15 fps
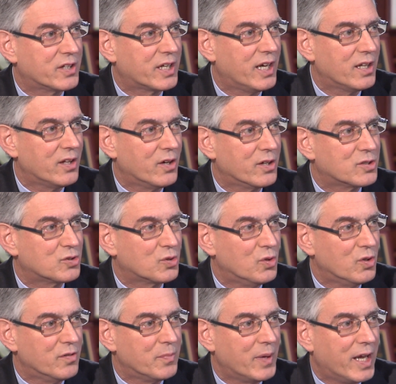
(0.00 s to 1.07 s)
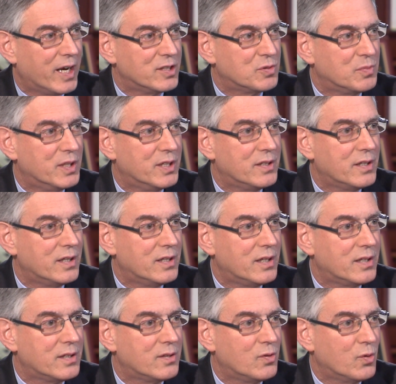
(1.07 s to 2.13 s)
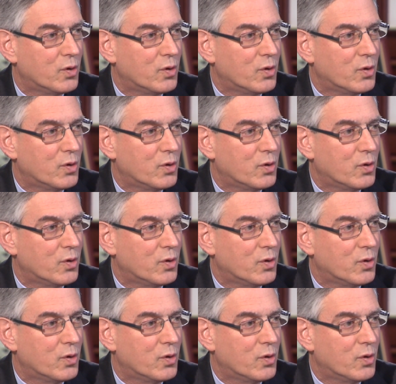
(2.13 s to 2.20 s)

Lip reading: Kellogg School of Management at